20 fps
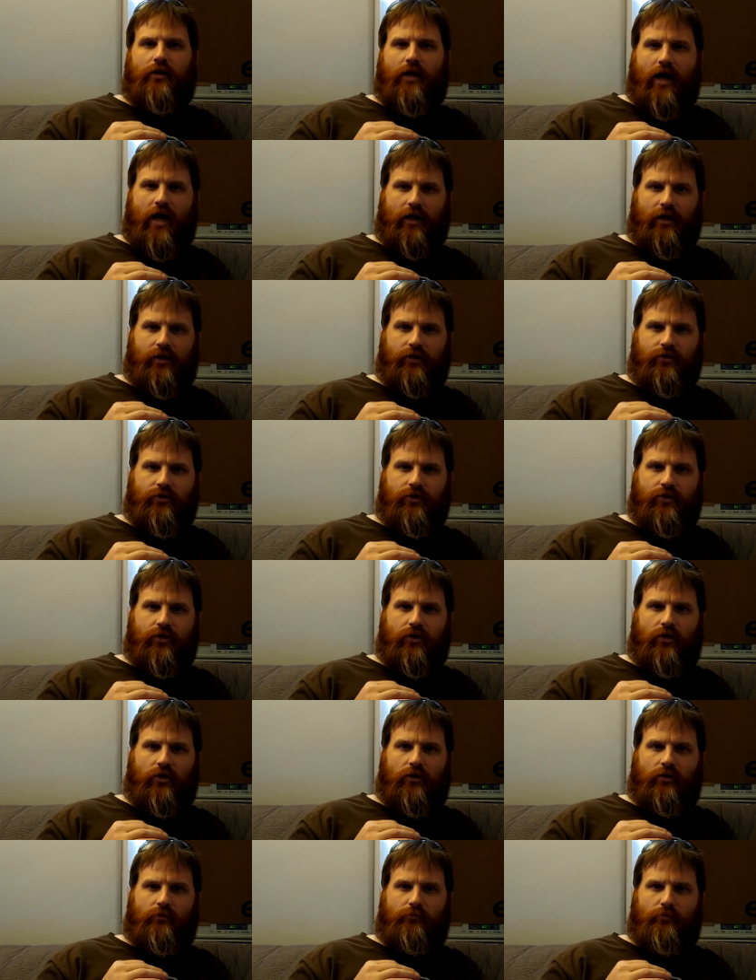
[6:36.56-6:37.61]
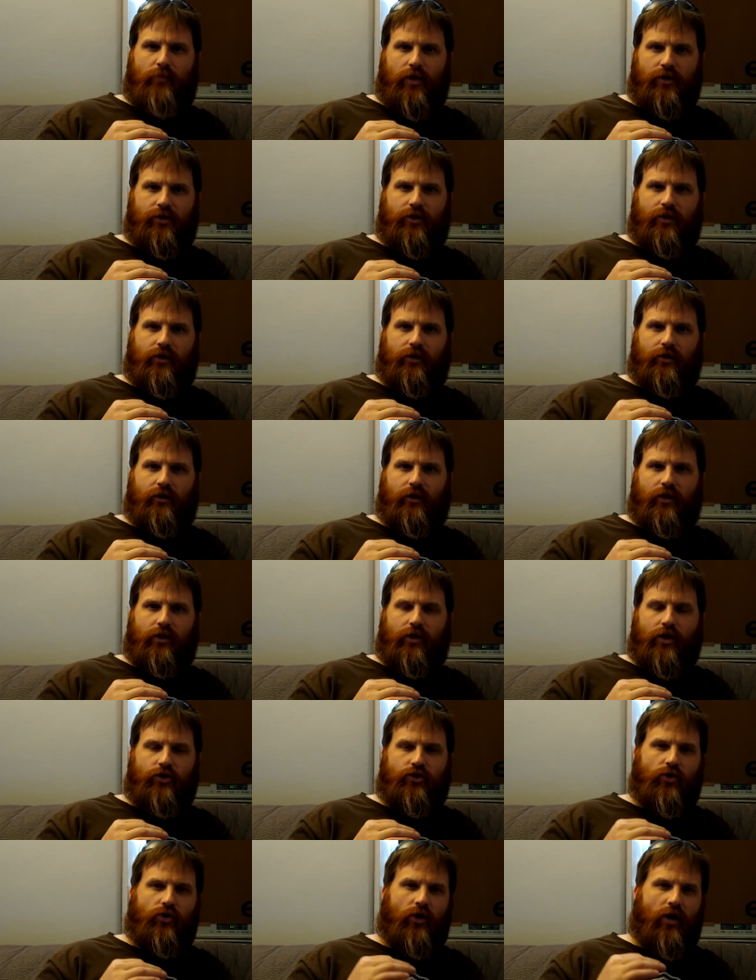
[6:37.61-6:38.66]
not consider misting
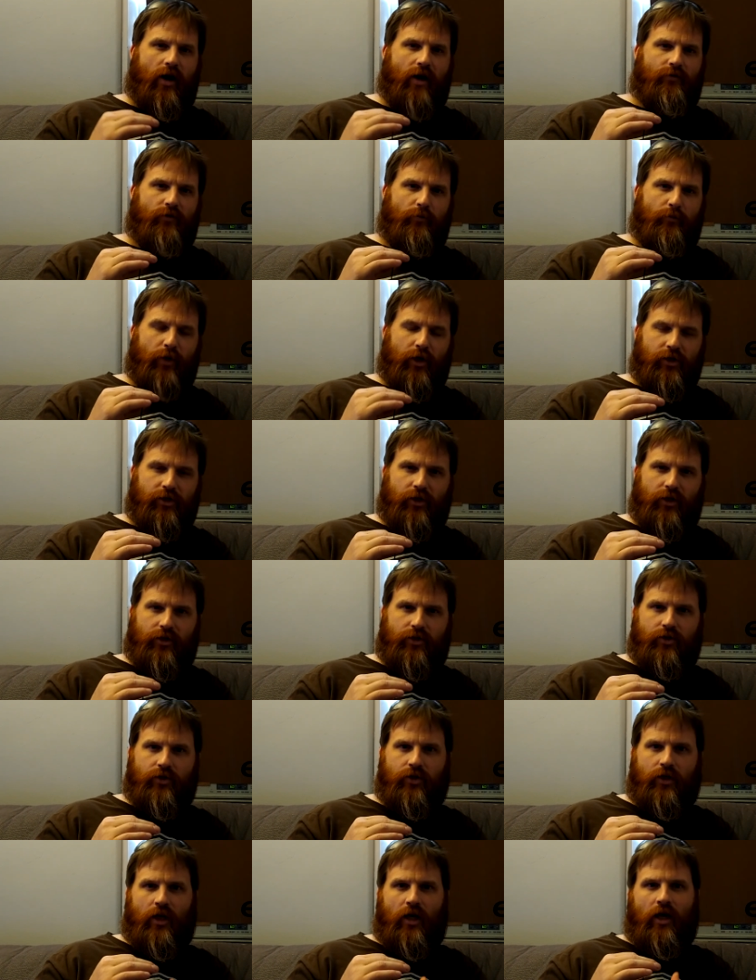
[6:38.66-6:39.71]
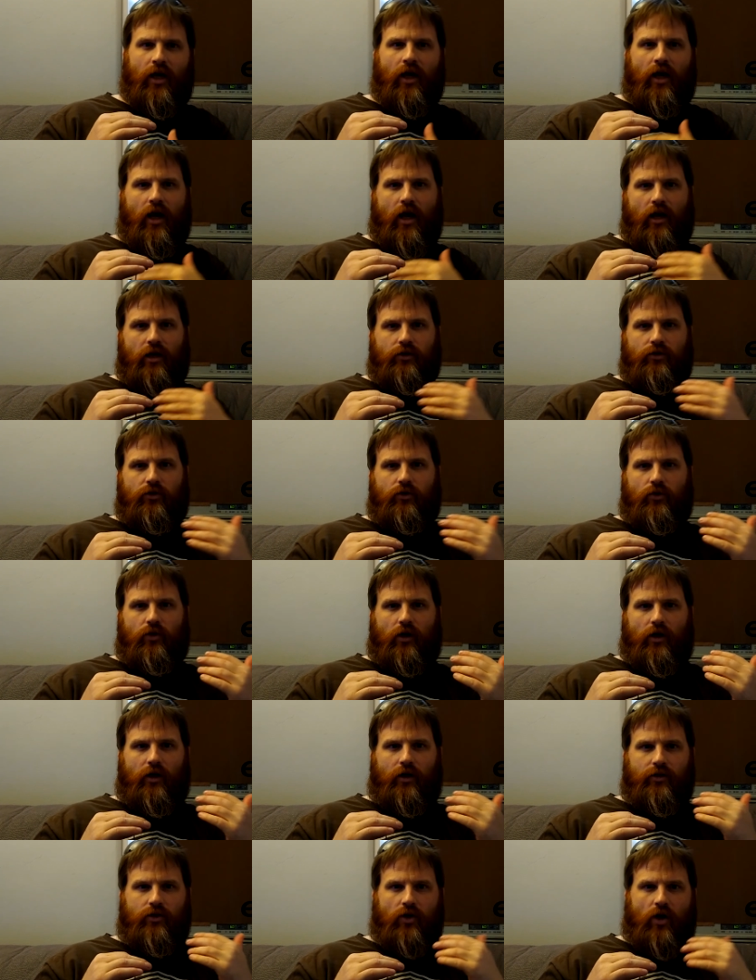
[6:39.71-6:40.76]
unless you have a business and you
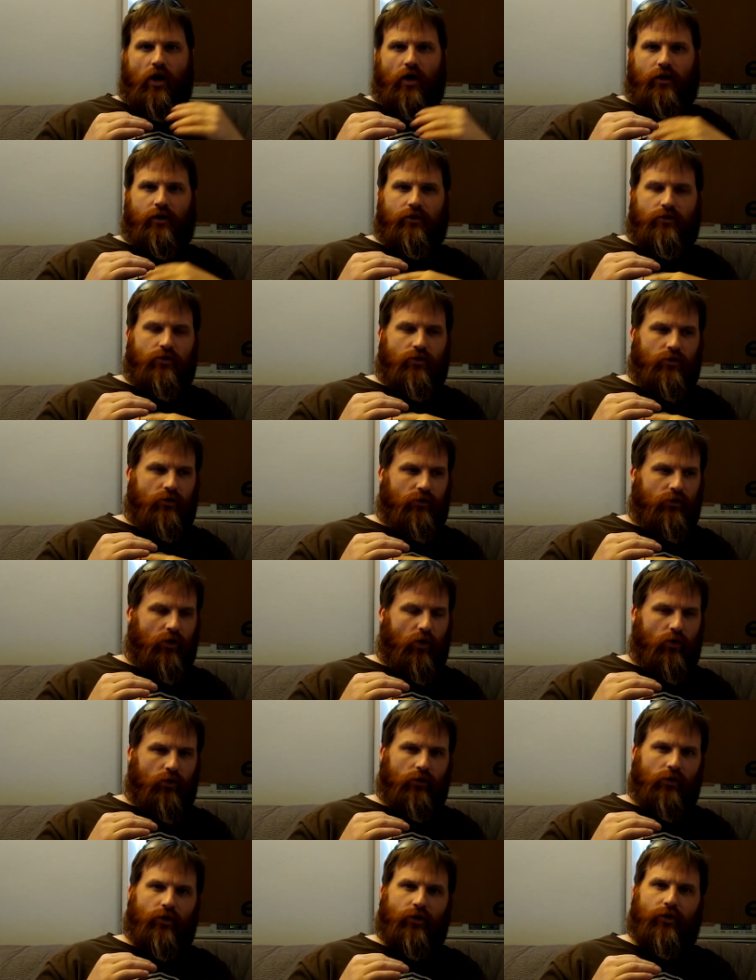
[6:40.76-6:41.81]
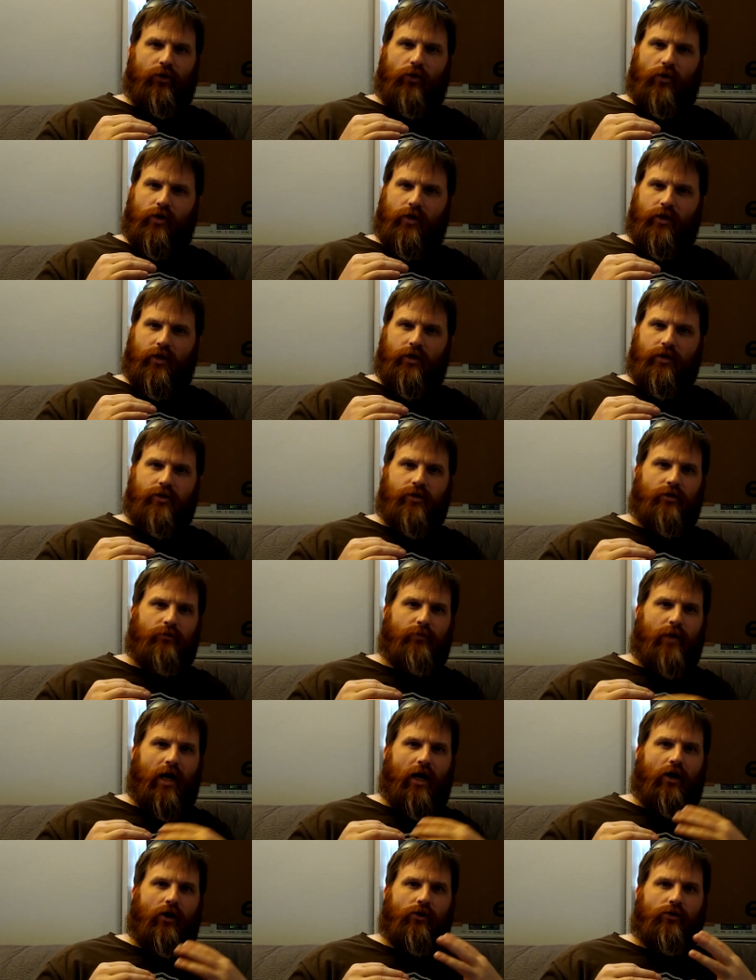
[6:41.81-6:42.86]
are talking to your local authorities
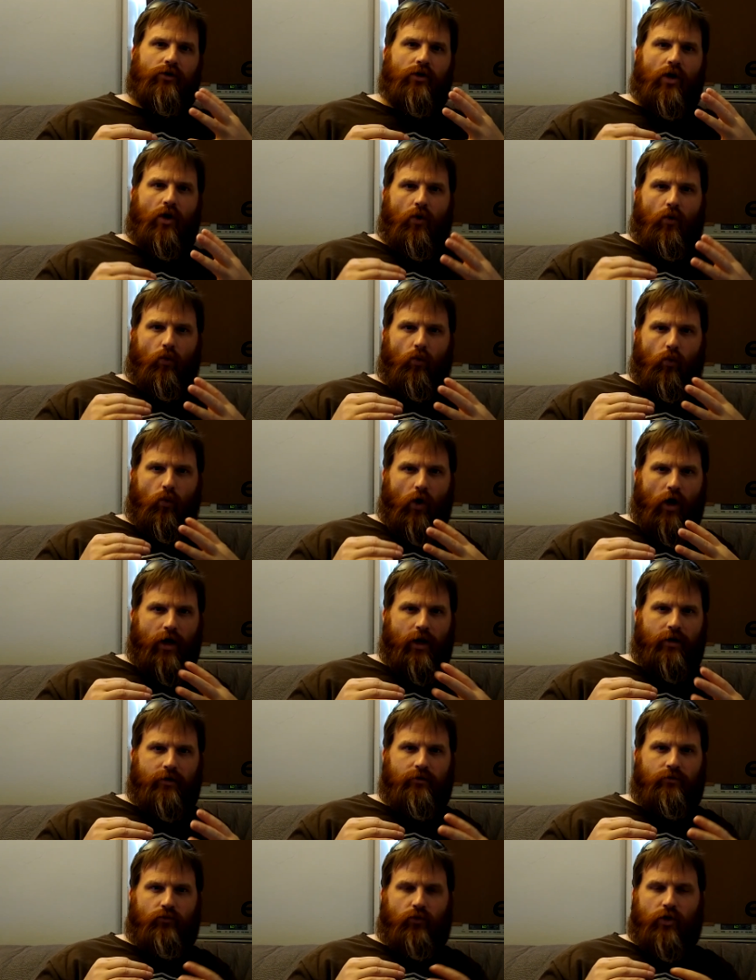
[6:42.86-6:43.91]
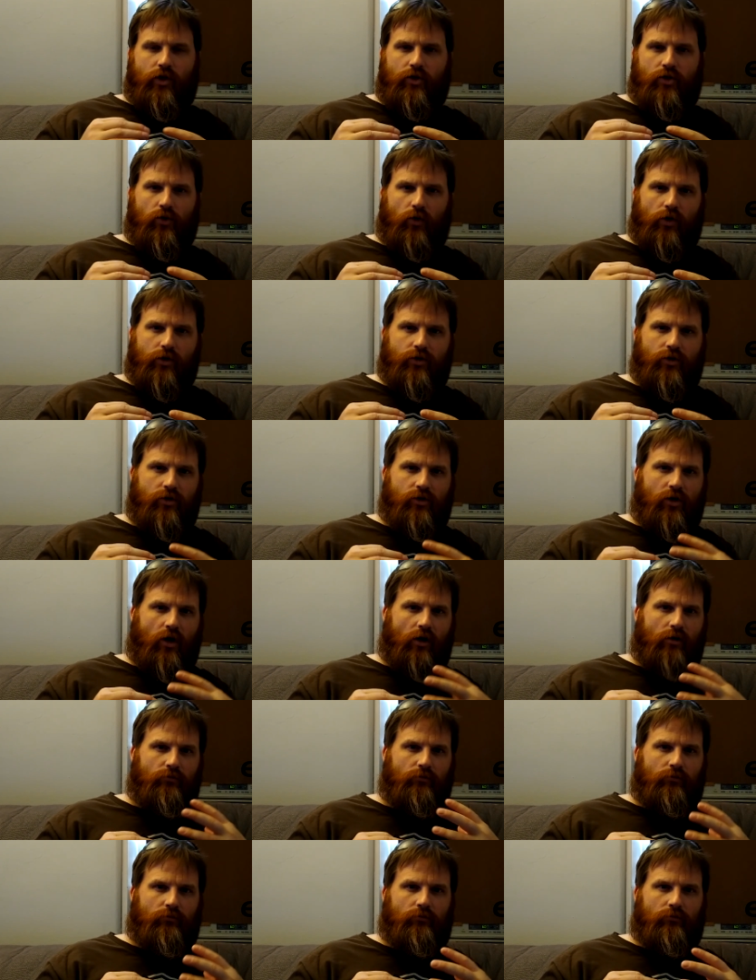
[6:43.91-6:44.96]
about what resources
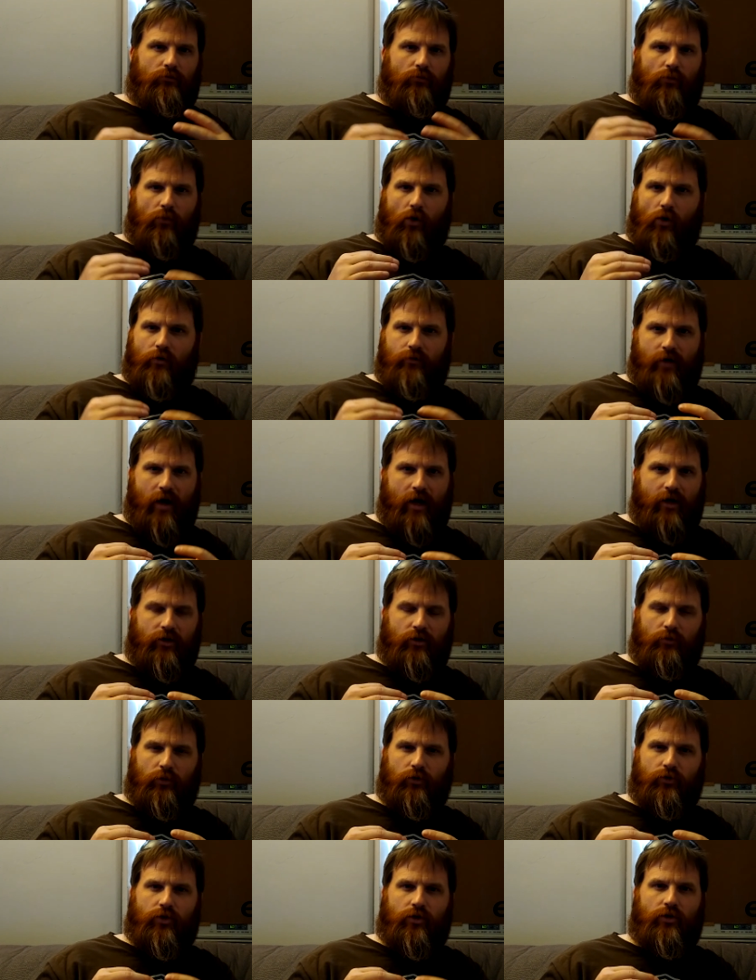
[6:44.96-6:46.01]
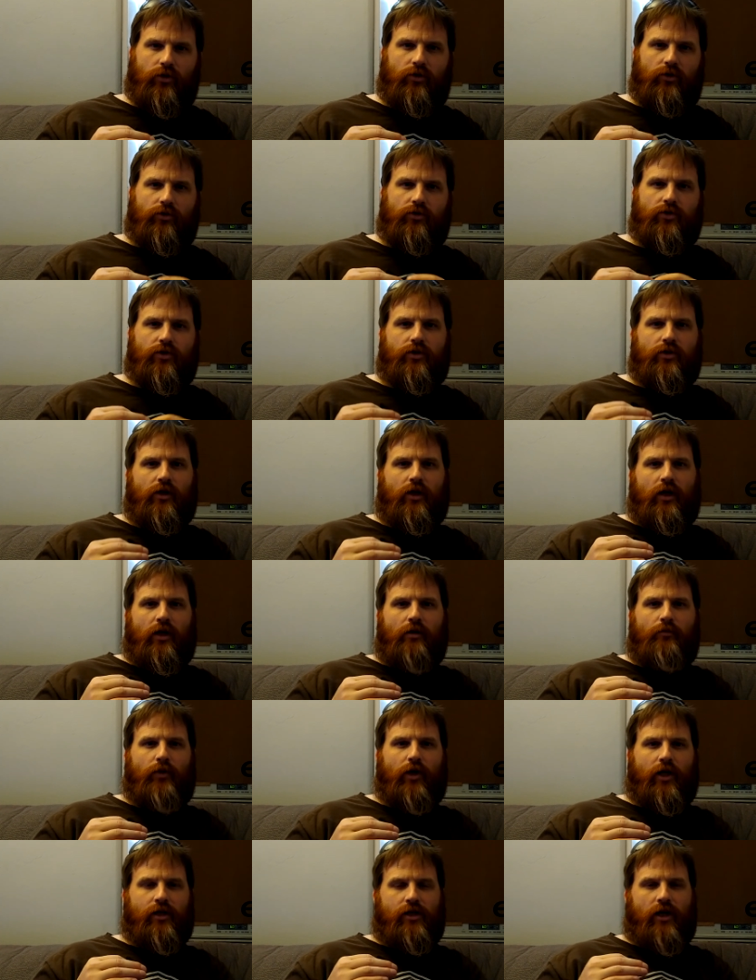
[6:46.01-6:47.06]
are more valuable to use.
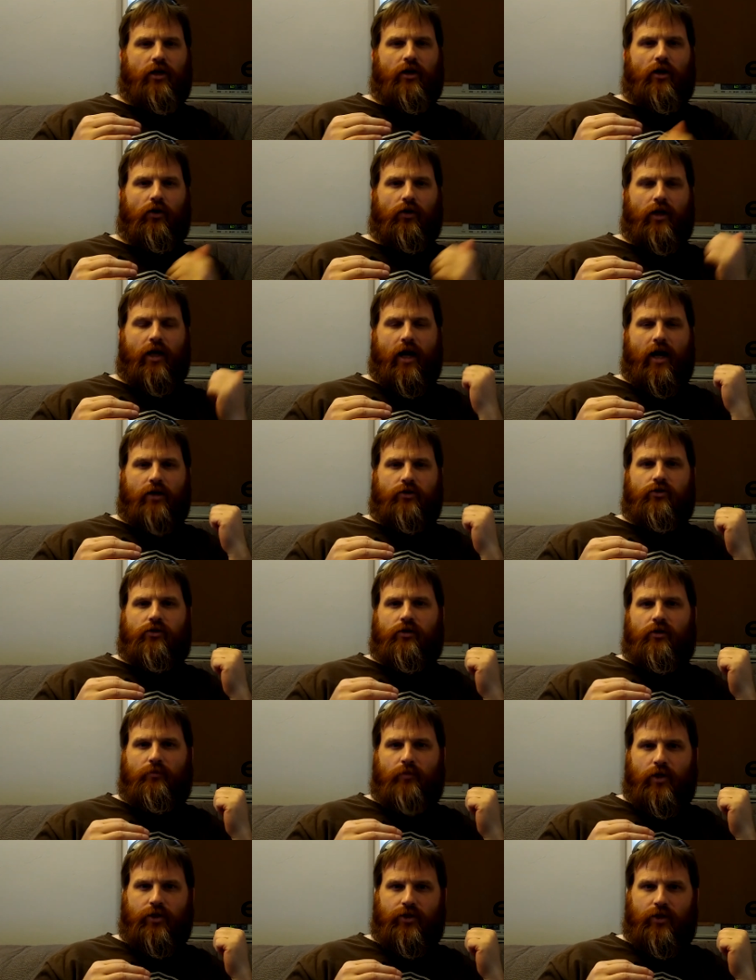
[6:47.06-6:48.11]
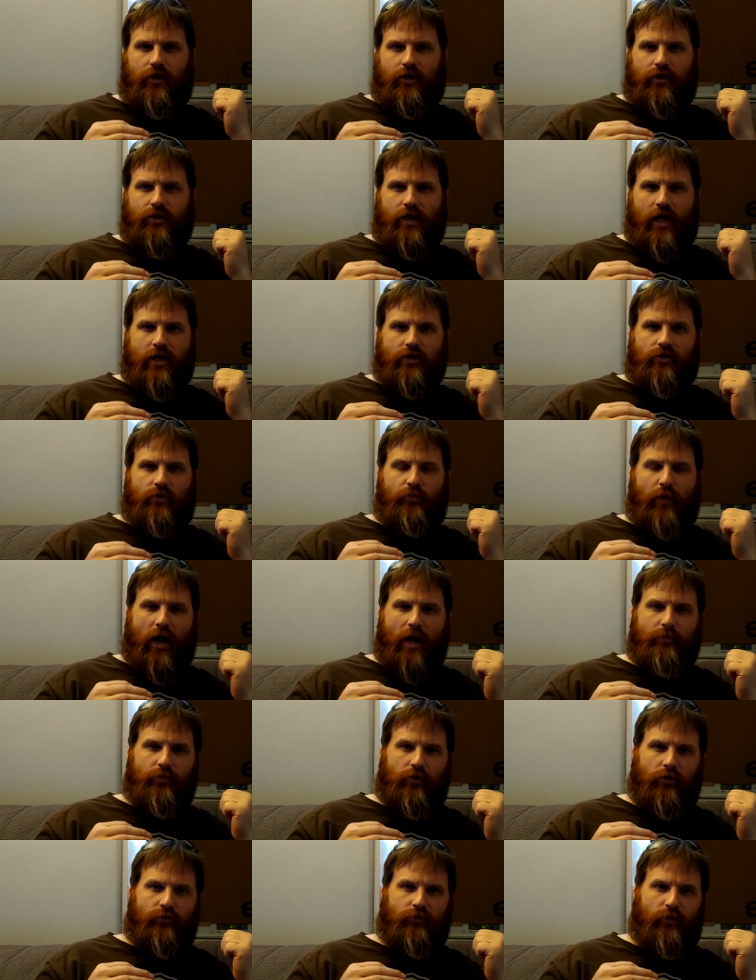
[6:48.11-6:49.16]
Because I know that actually the misting is actually
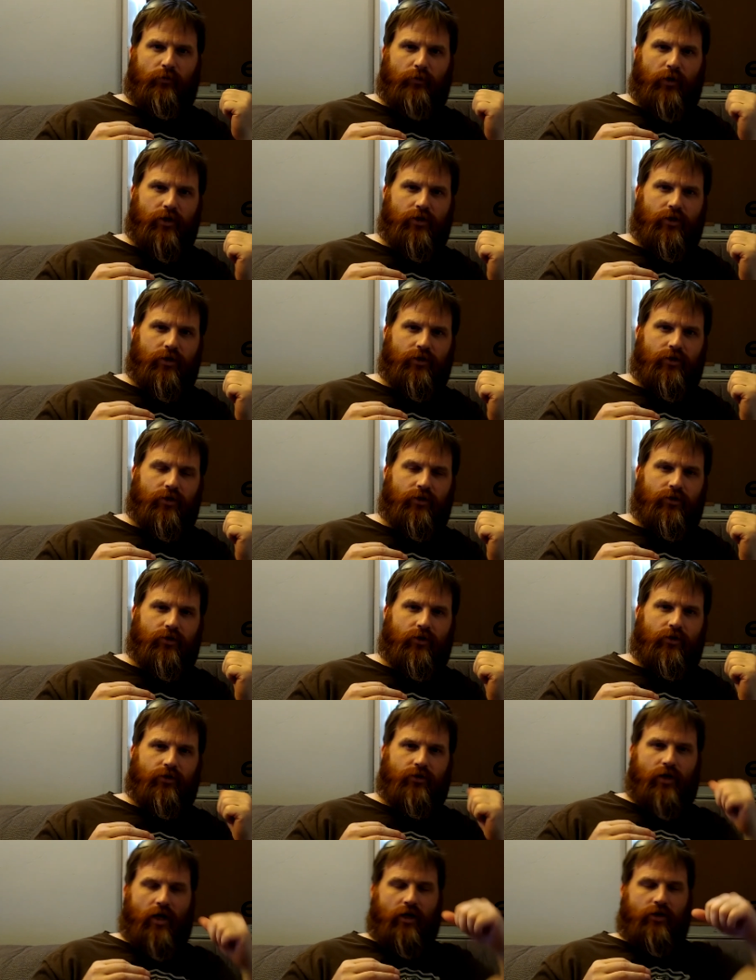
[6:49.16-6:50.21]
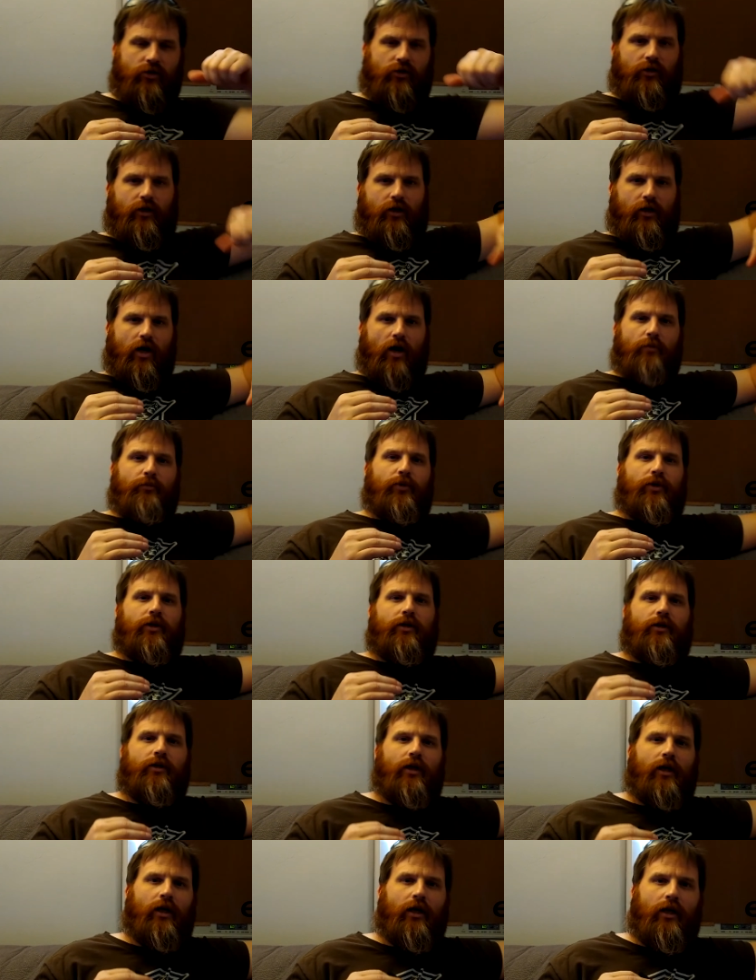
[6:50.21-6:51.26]
popular for businesses. There's actually a
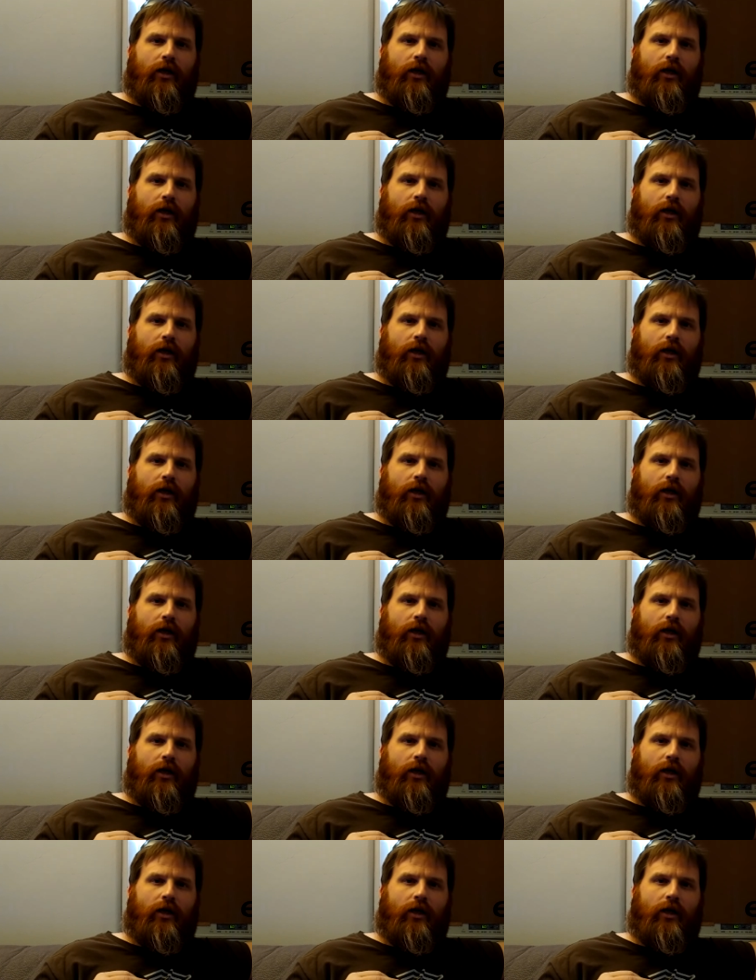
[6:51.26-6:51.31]
company.